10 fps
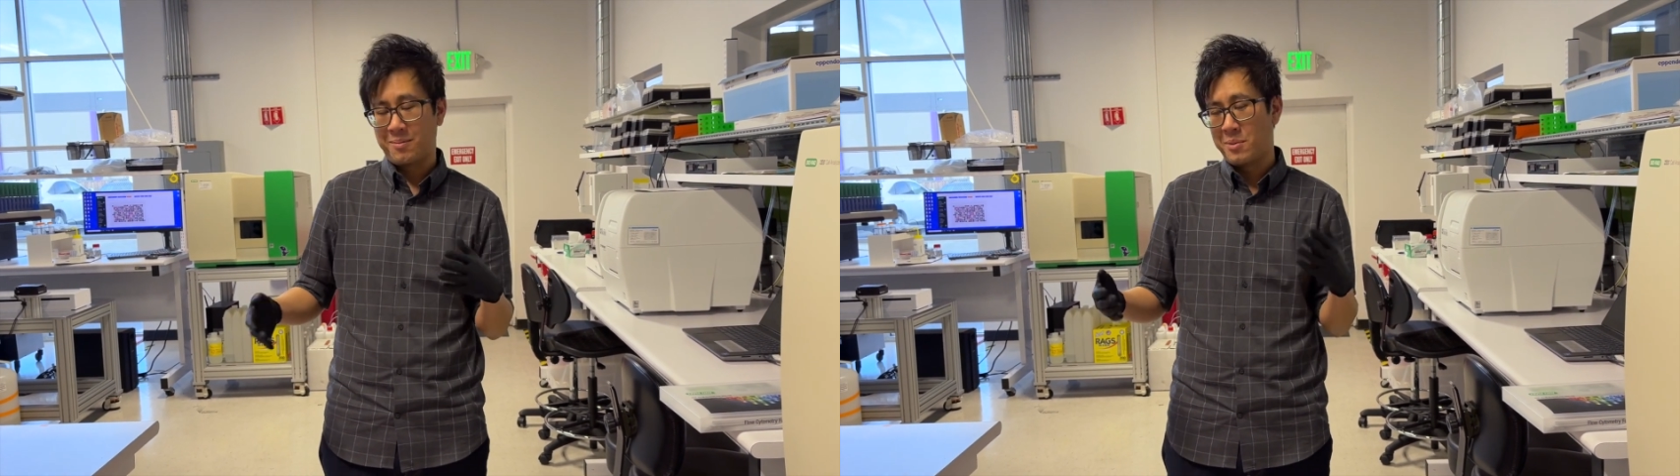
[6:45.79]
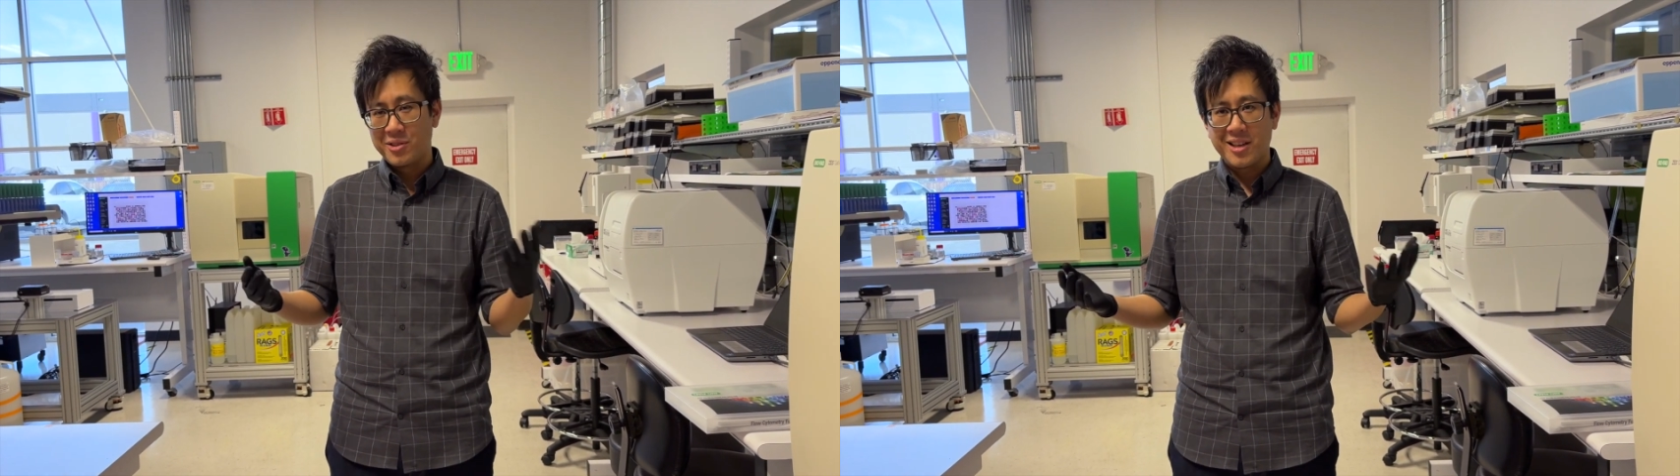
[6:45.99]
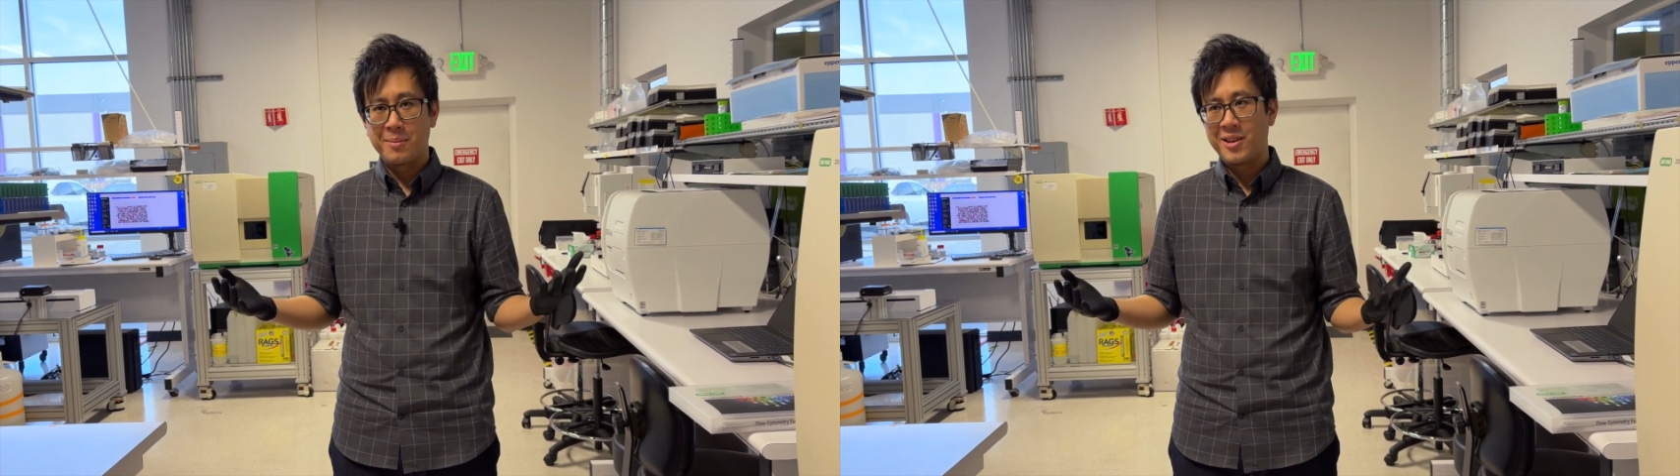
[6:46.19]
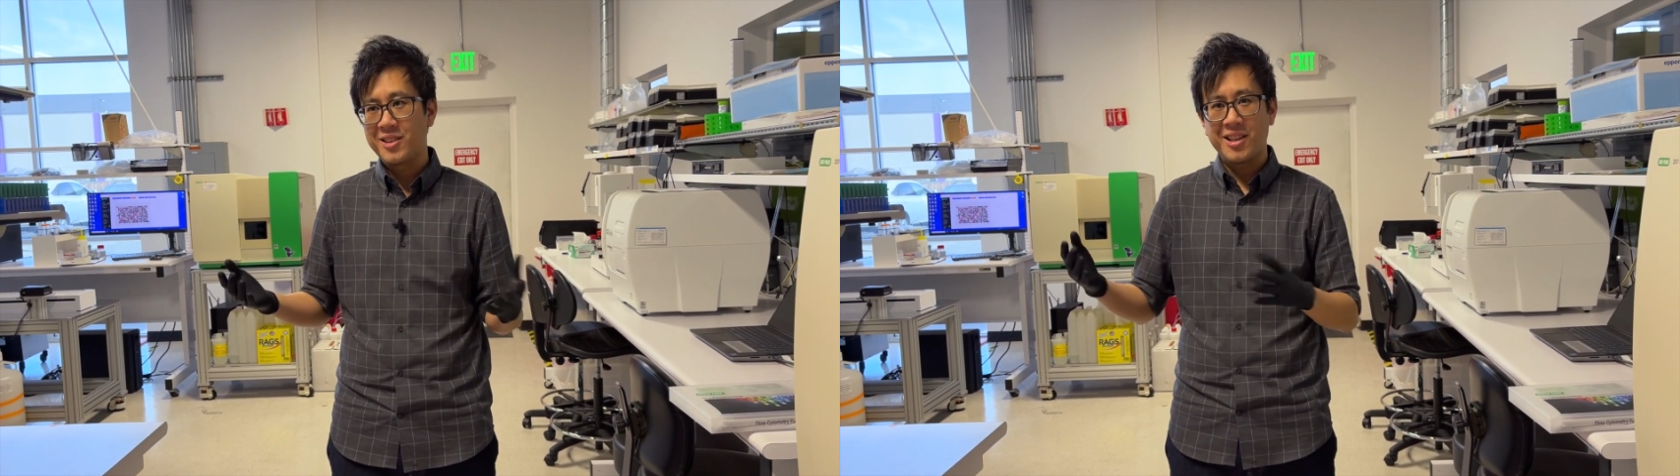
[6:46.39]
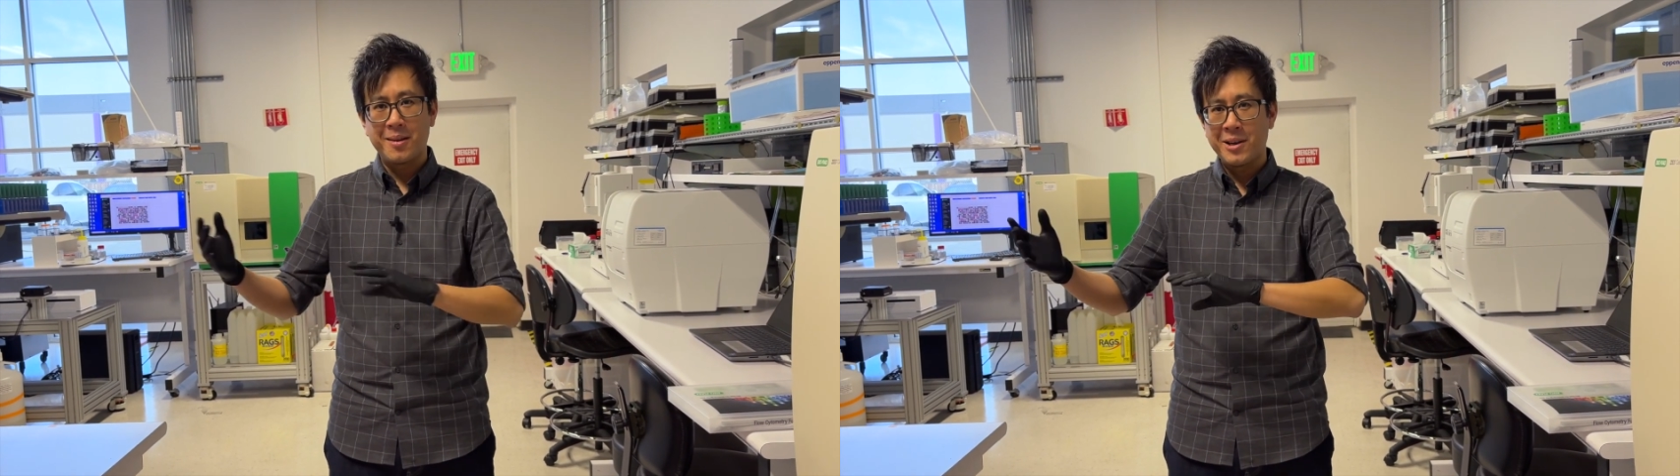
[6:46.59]
Most companies
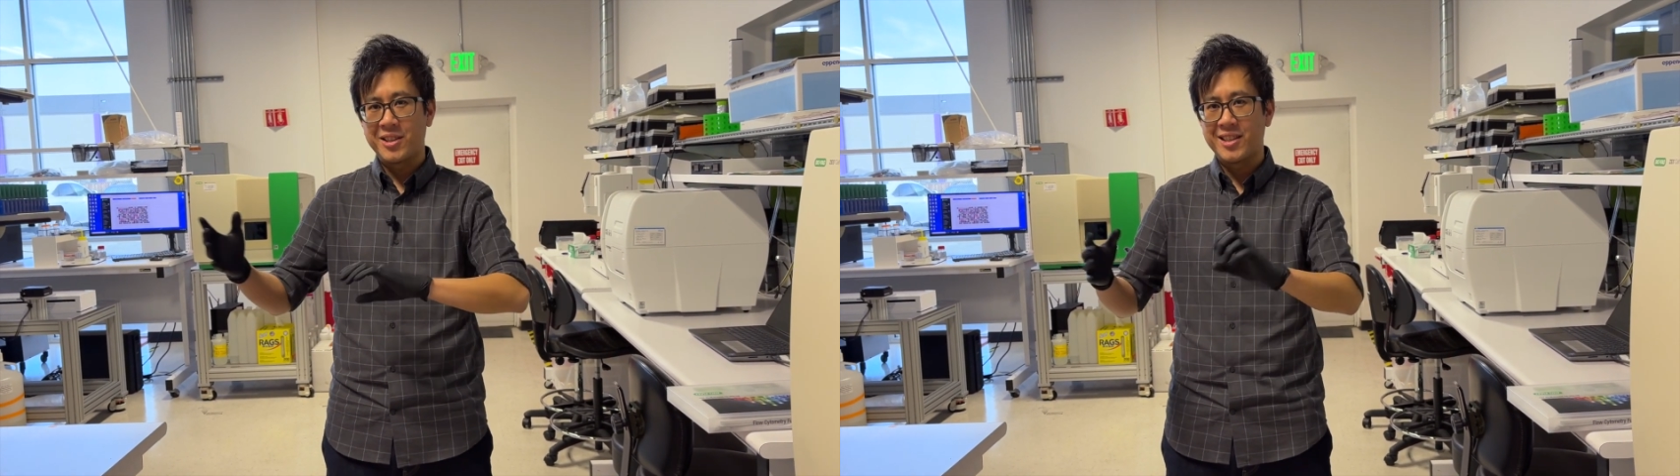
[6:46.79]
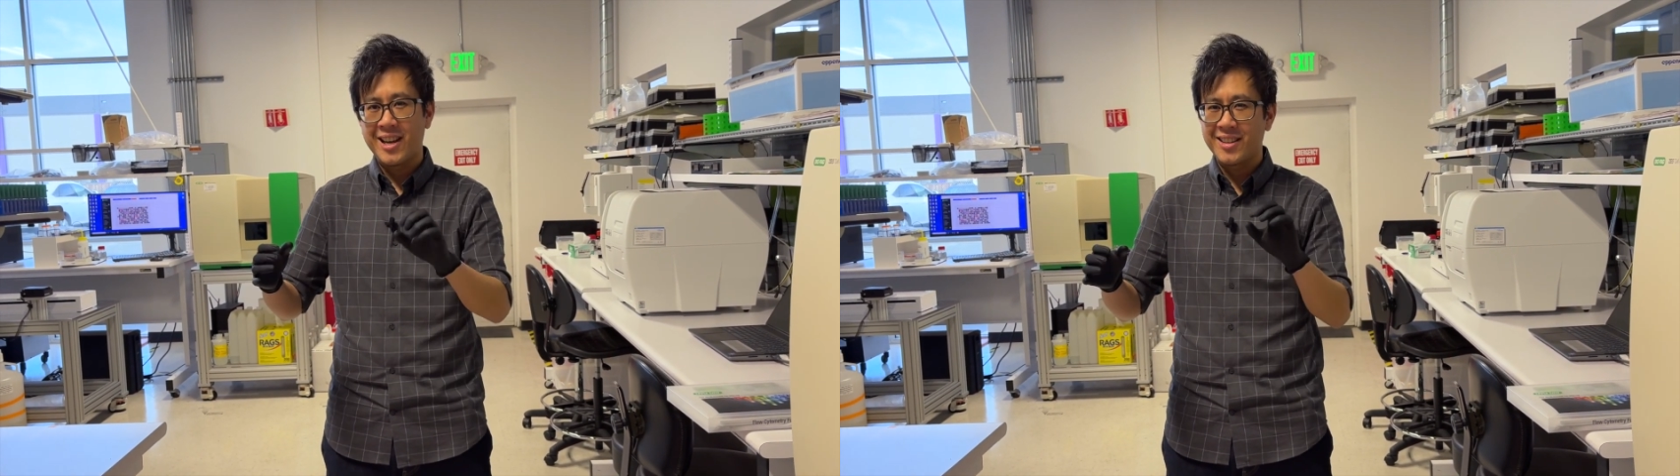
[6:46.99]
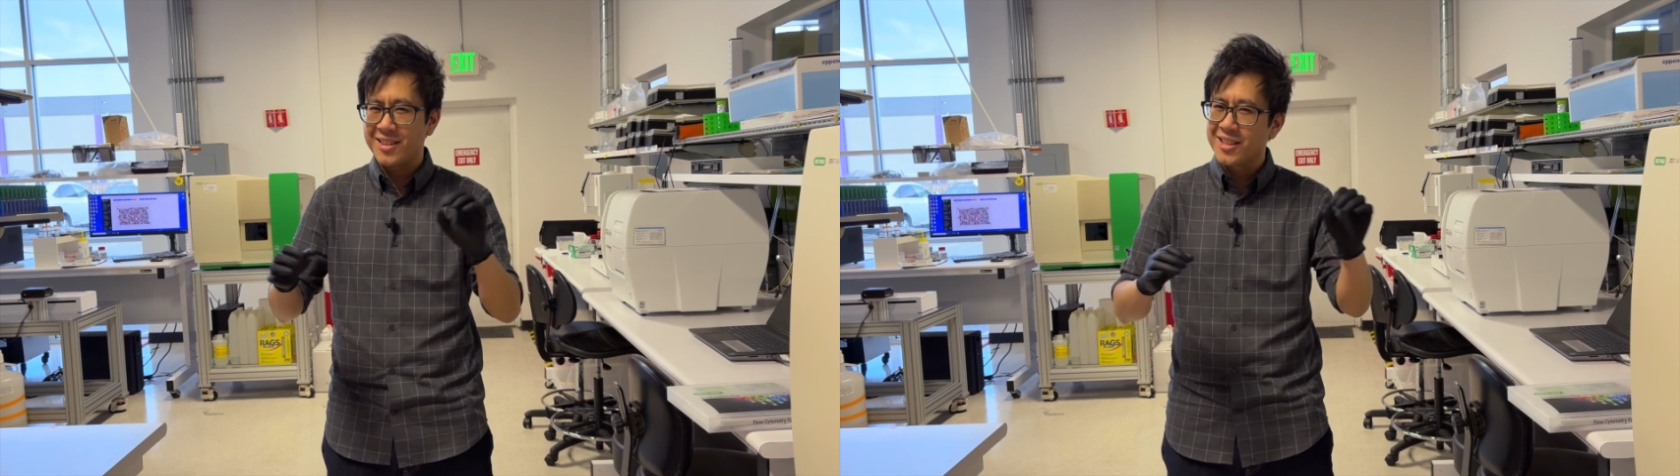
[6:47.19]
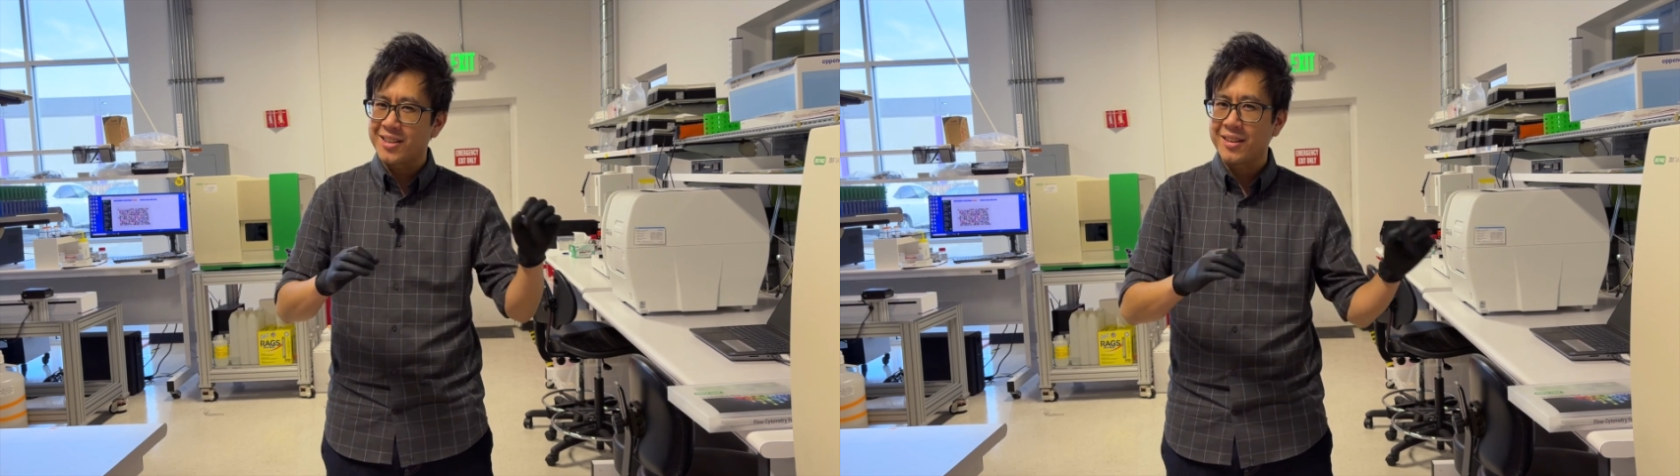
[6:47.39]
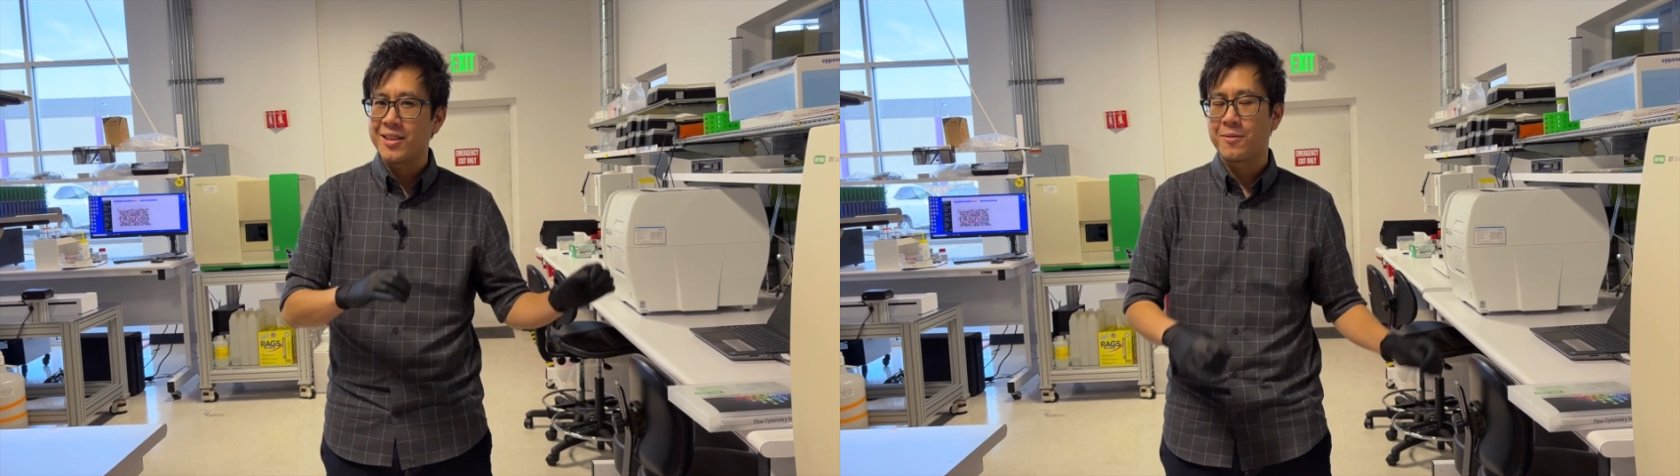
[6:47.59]
think about science in
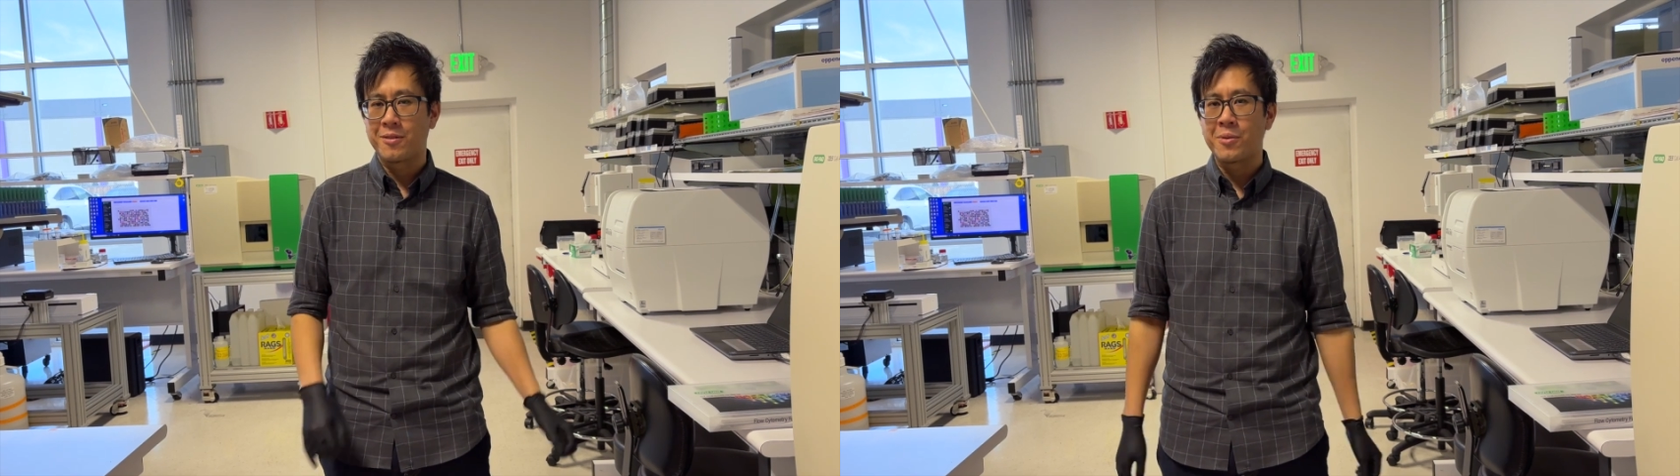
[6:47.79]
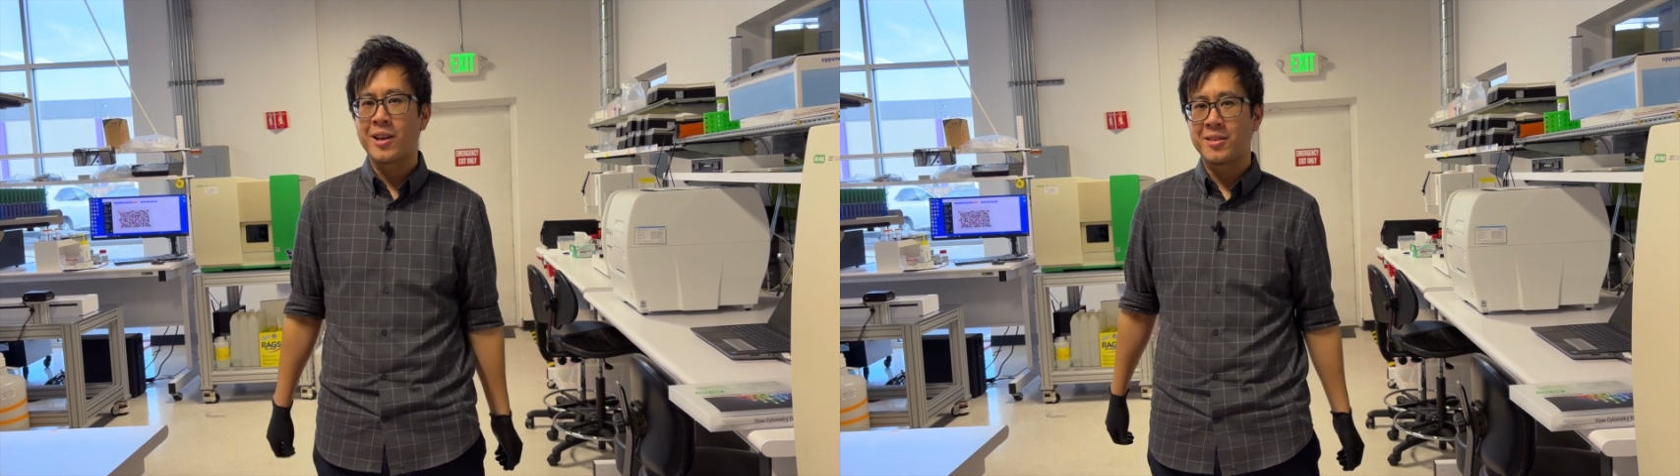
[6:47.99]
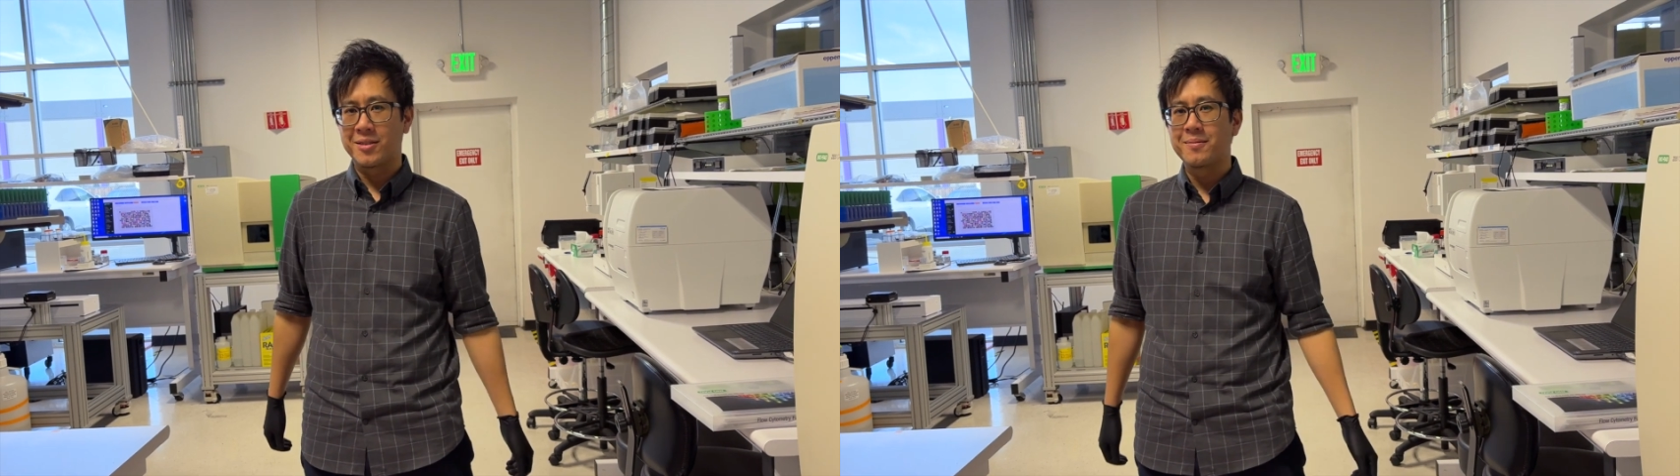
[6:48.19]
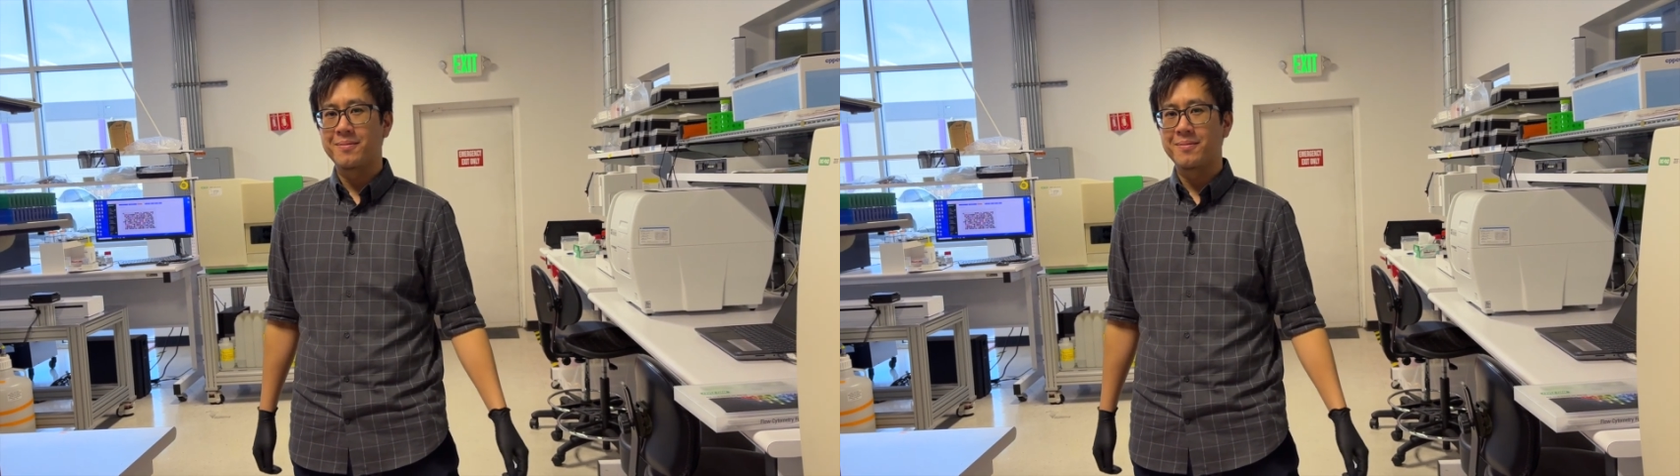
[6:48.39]
slightly different ways.